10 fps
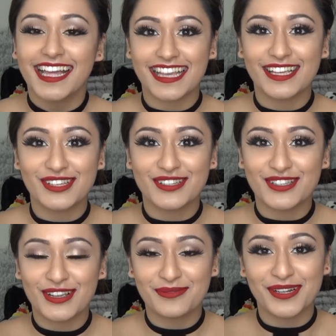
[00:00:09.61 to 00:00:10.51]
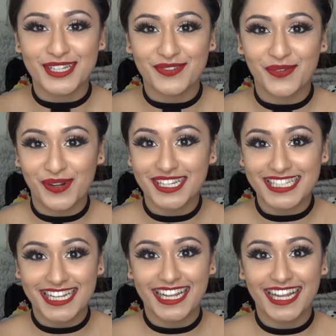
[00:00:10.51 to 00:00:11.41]
thank you so much for
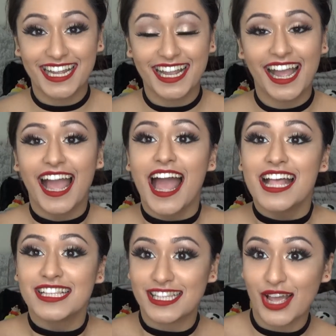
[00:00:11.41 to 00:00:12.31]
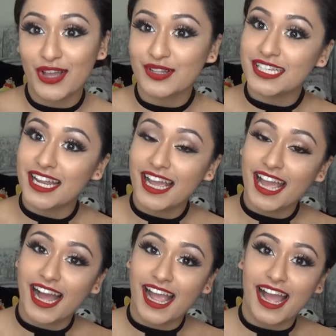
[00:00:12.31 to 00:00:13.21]
watching. So today
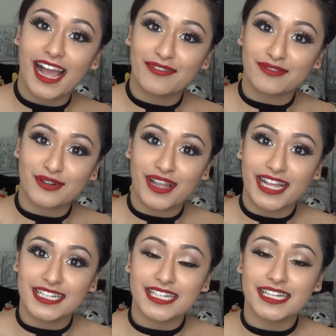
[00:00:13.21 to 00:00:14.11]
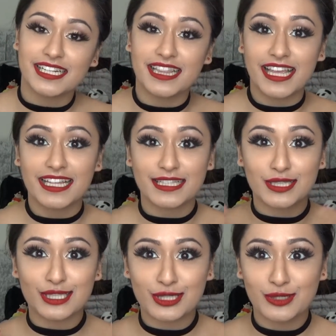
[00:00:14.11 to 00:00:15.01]
I have created this
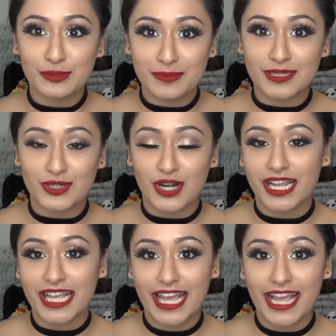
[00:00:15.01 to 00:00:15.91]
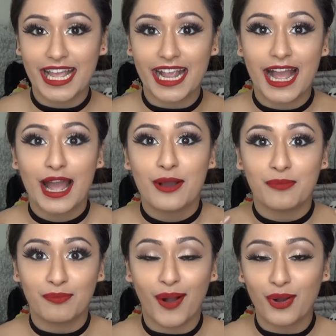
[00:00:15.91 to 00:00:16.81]
super striking,
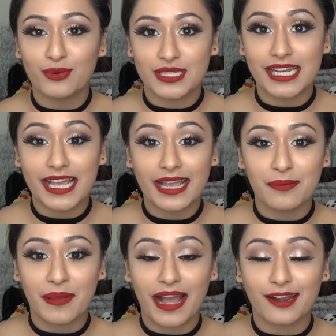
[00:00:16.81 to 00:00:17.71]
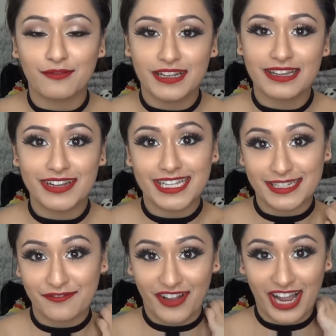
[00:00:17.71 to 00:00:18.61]
bold lip and really
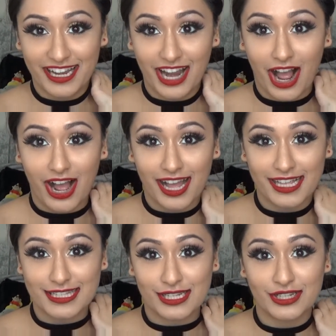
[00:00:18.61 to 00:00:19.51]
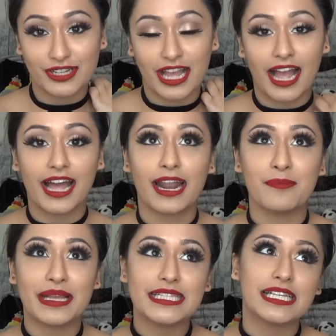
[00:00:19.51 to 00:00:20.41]
defined eyes look, and I
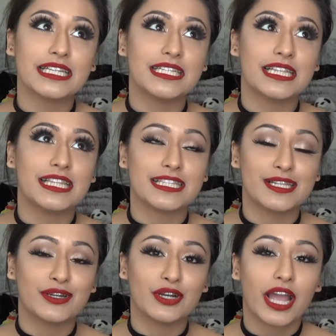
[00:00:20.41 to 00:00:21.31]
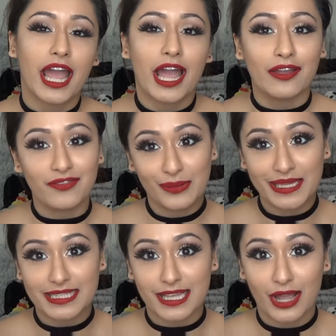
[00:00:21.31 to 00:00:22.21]
basically did this look a few
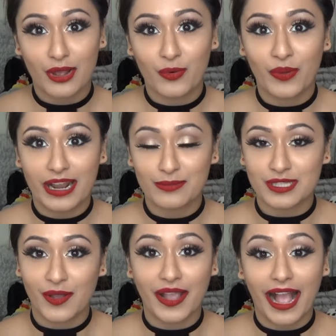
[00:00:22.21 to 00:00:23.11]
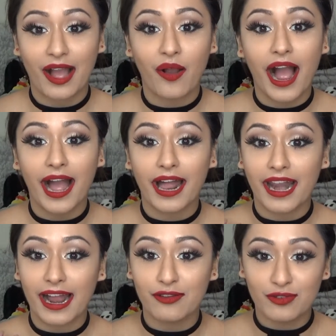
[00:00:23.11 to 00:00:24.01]
weeks ago when I was going out, and
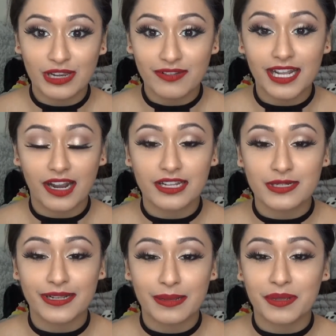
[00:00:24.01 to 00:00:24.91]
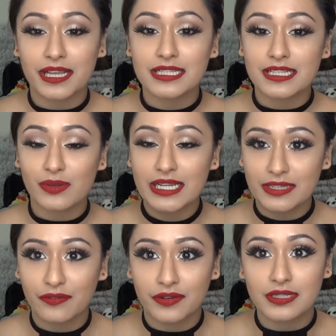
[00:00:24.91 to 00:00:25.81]
I really like doing it because it's quite
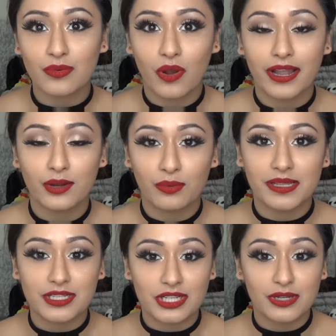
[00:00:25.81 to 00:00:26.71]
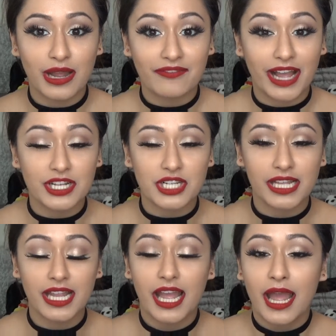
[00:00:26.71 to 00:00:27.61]
different to what I normally do. I've
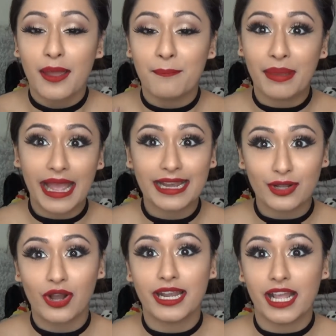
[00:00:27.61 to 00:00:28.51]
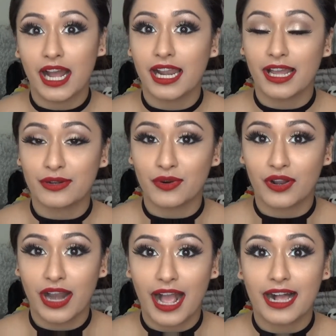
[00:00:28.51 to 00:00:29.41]
actually barely got any eyeliner
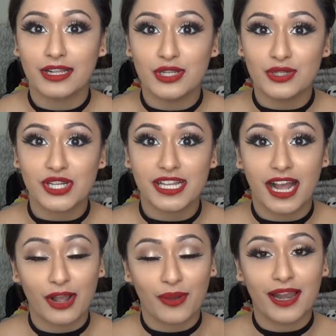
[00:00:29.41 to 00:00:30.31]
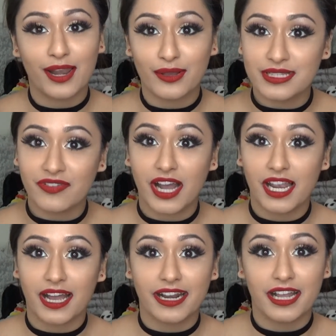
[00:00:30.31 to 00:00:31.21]
on, and usually I wear loads of
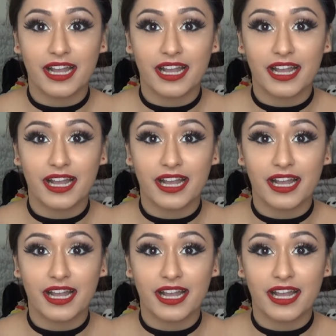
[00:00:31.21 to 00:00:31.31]
eyeliner